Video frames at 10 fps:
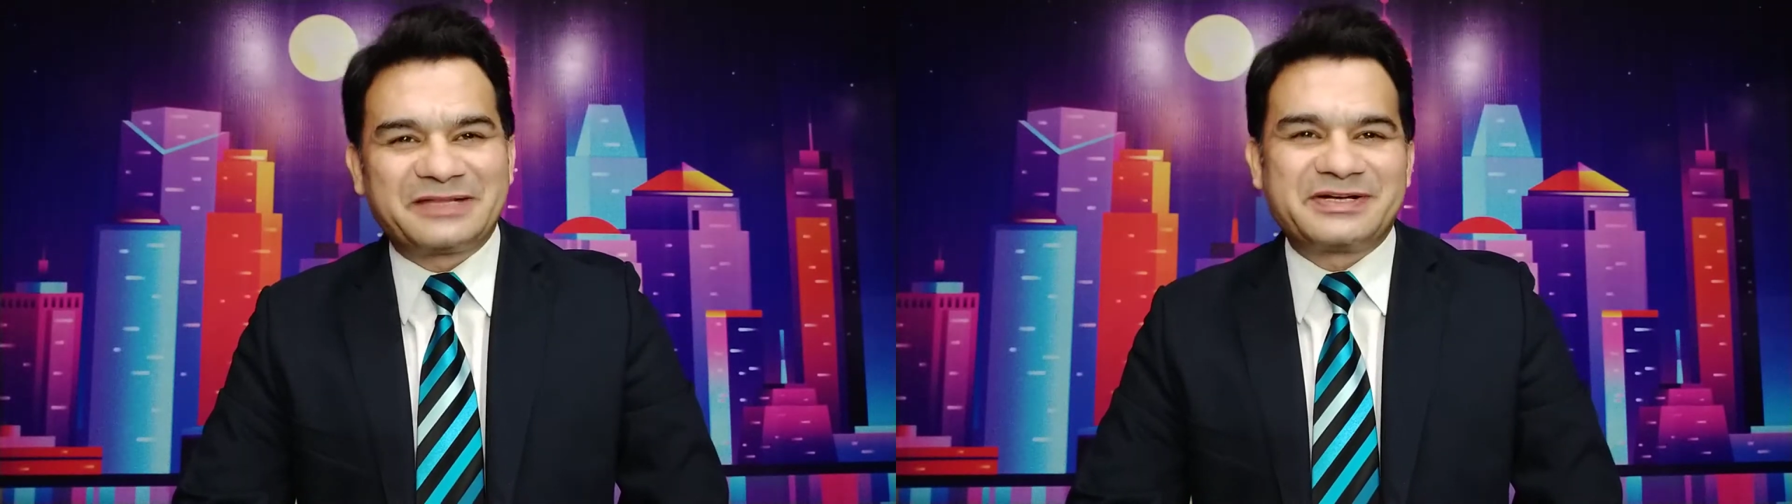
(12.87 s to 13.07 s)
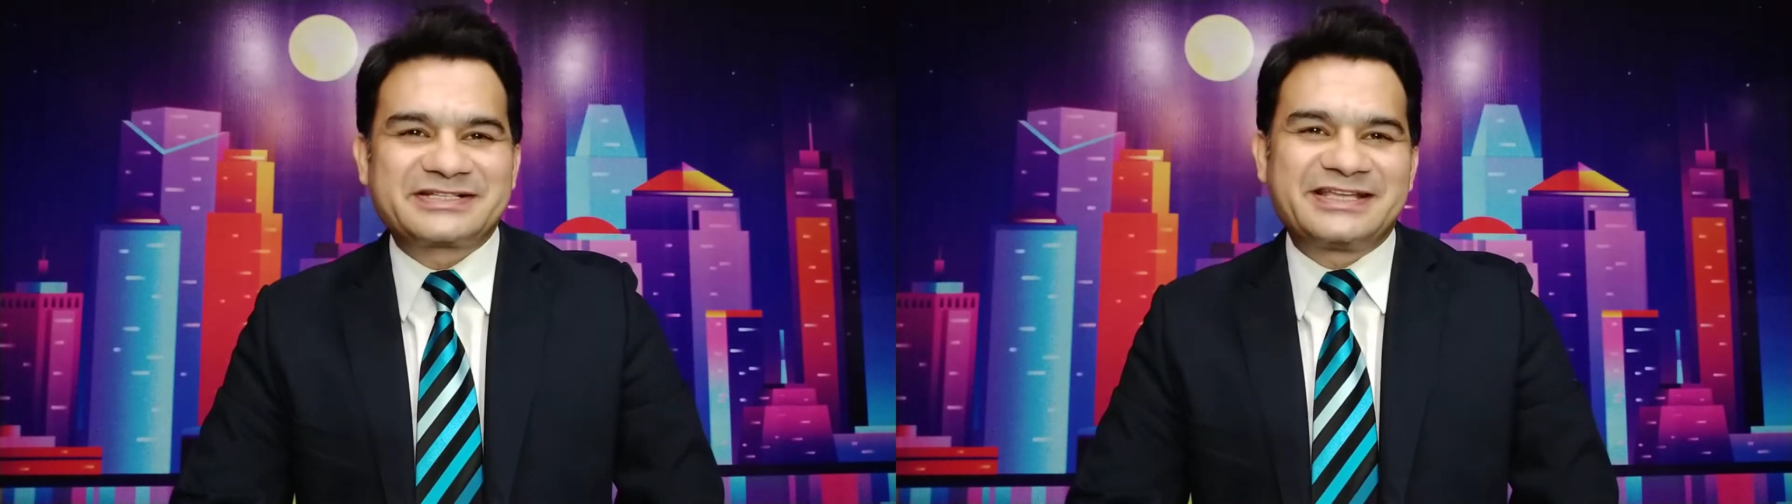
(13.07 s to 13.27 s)

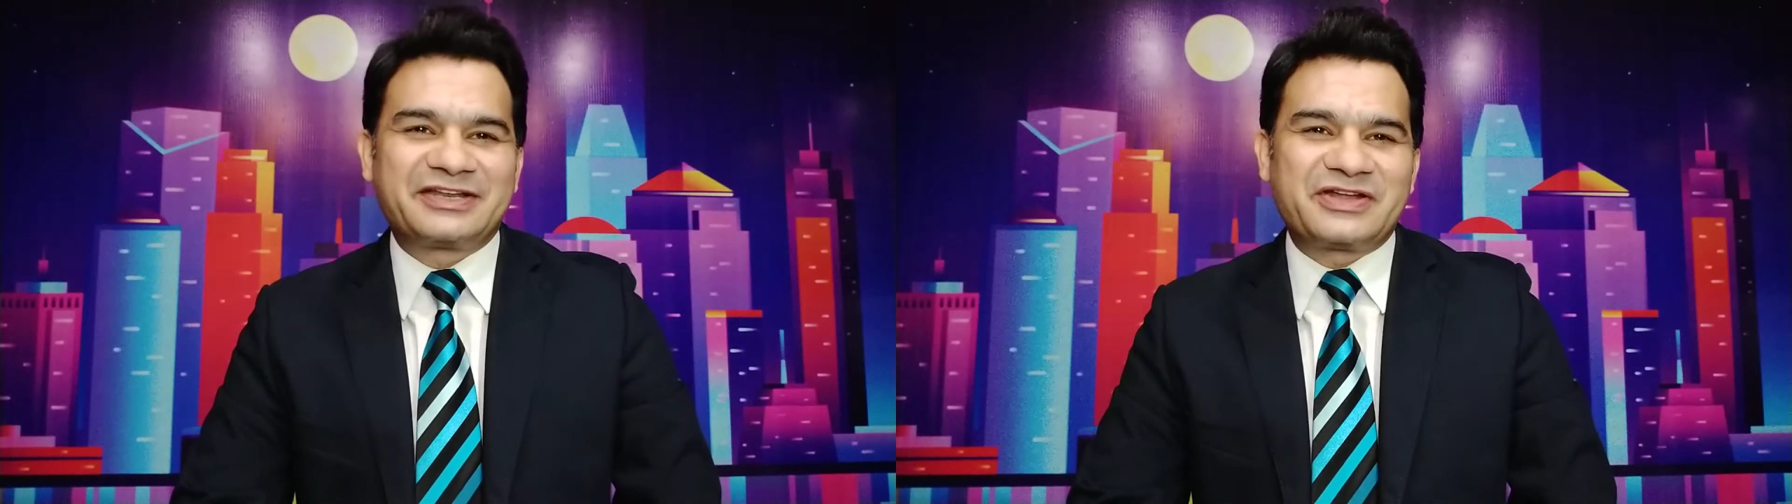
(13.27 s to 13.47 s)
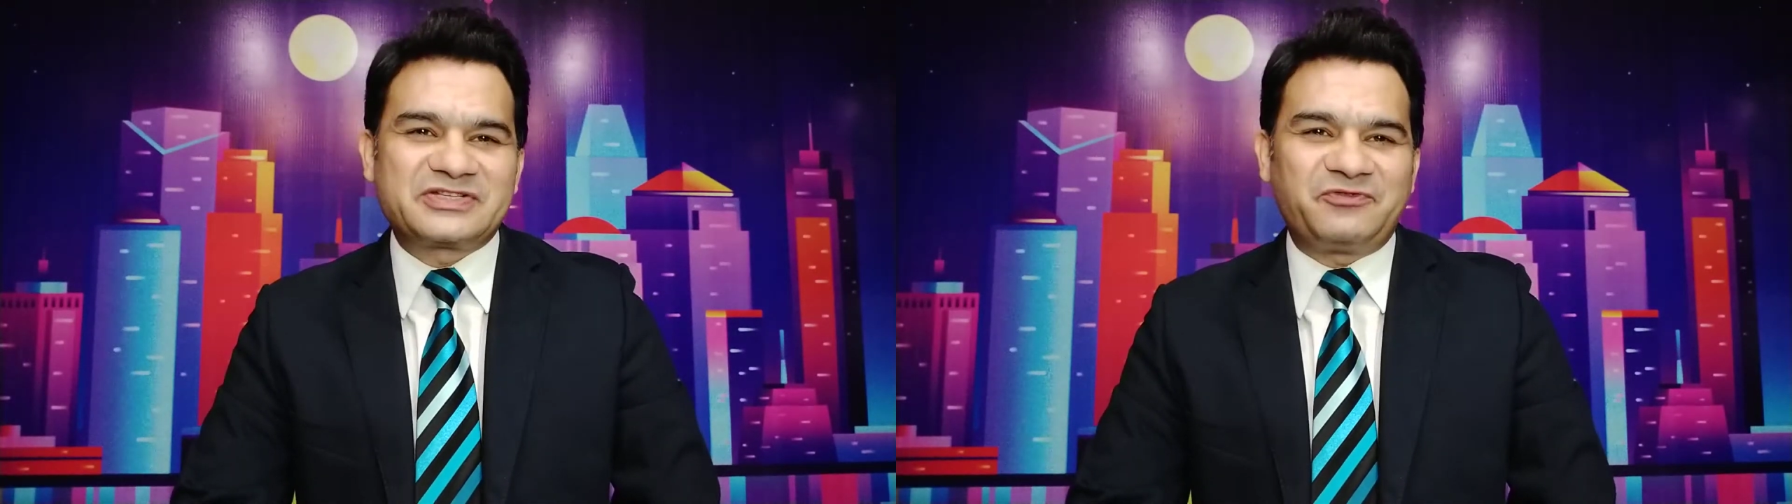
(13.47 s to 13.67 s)
mercy and
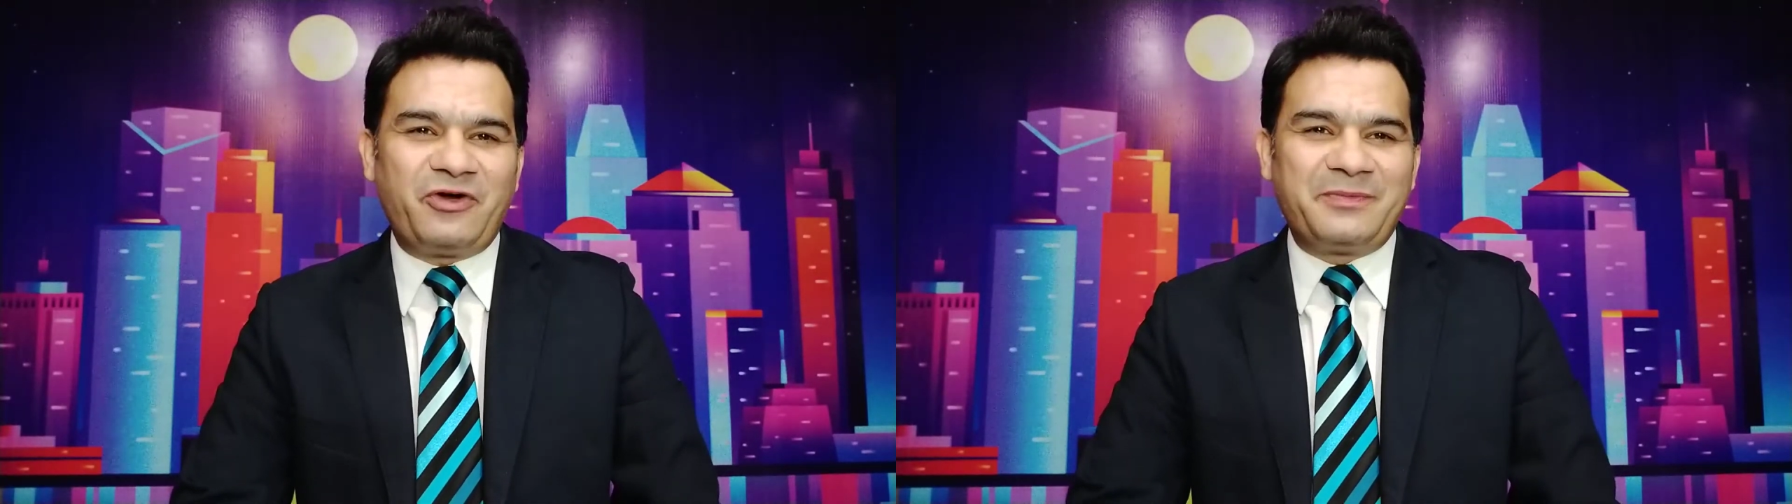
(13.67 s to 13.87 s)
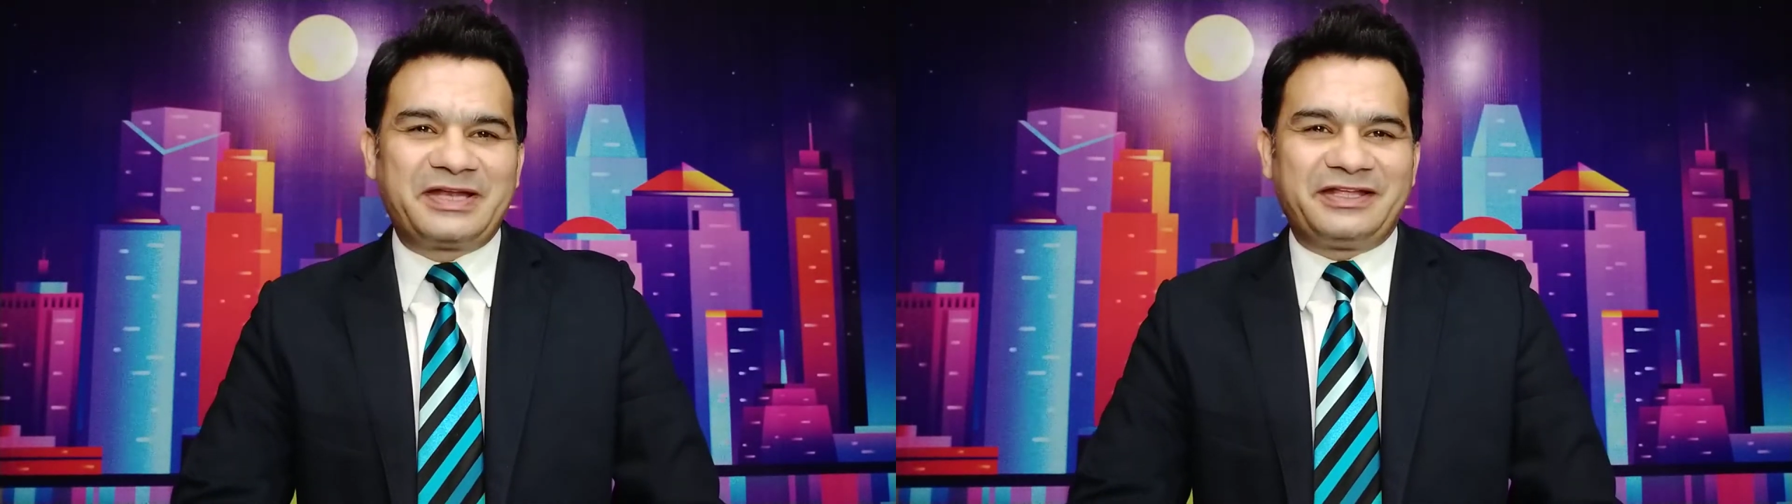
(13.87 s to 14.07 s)
grace of
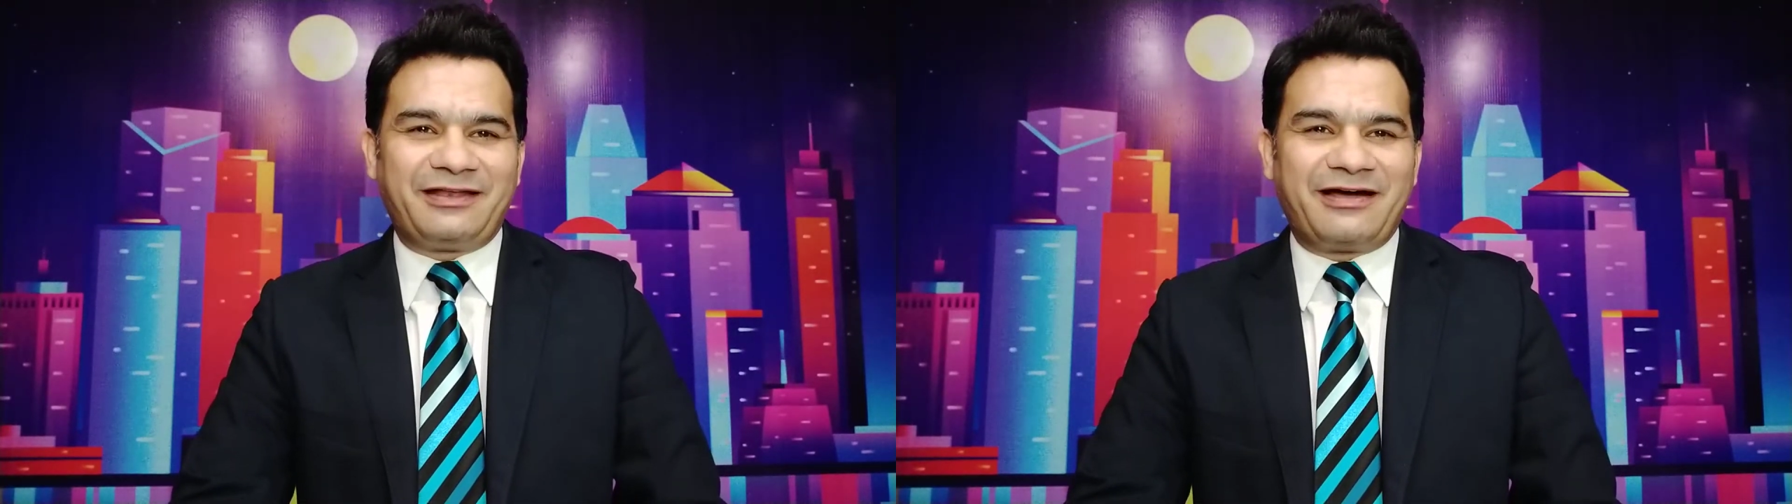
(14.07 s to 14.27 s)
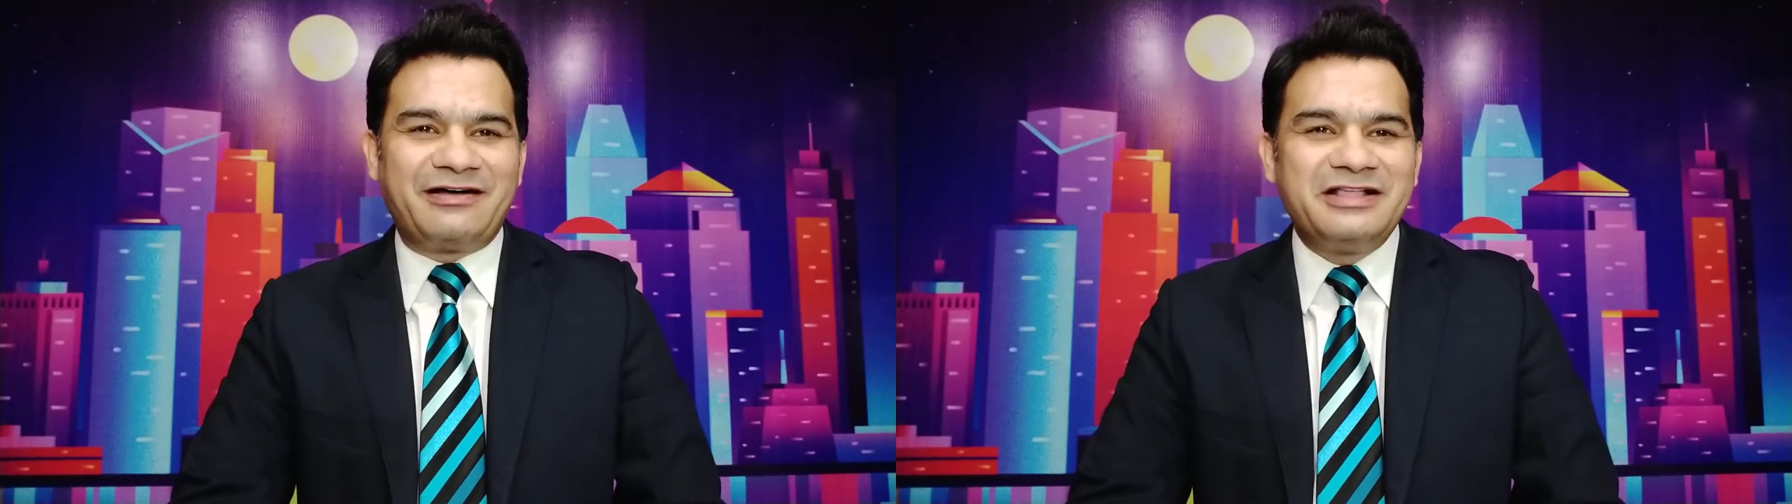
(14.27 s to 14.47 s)
Almighty
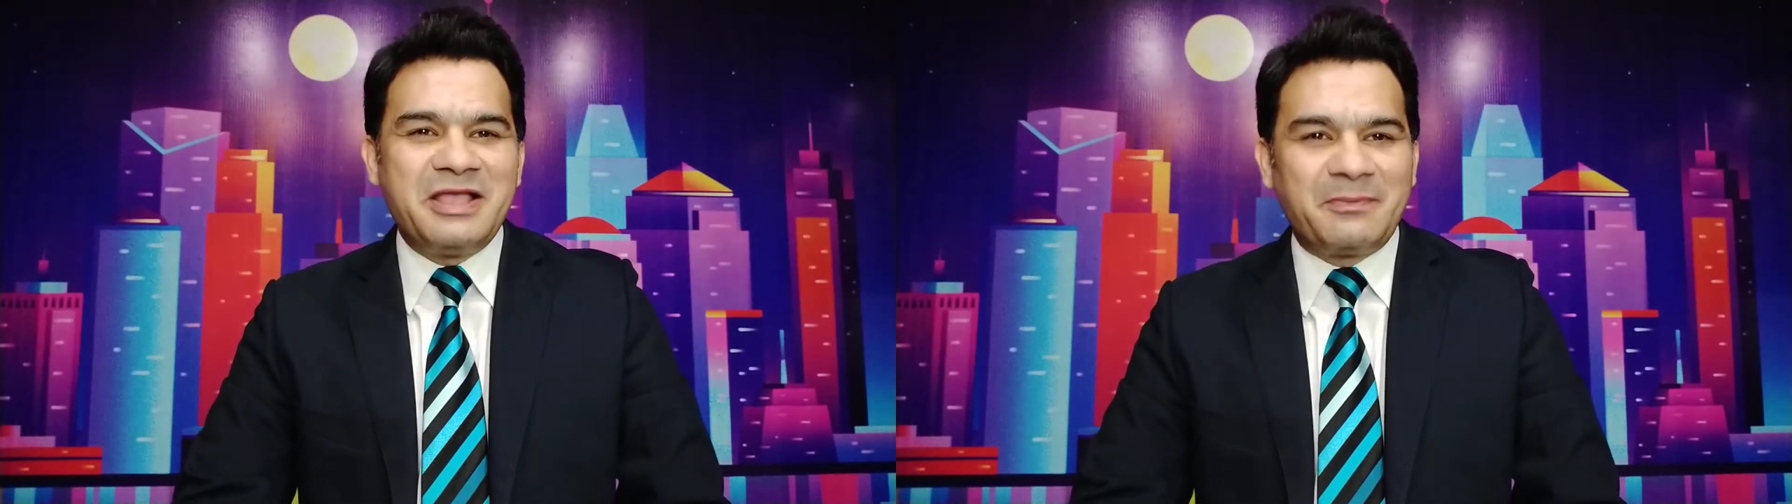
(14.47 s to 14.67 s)
Allah.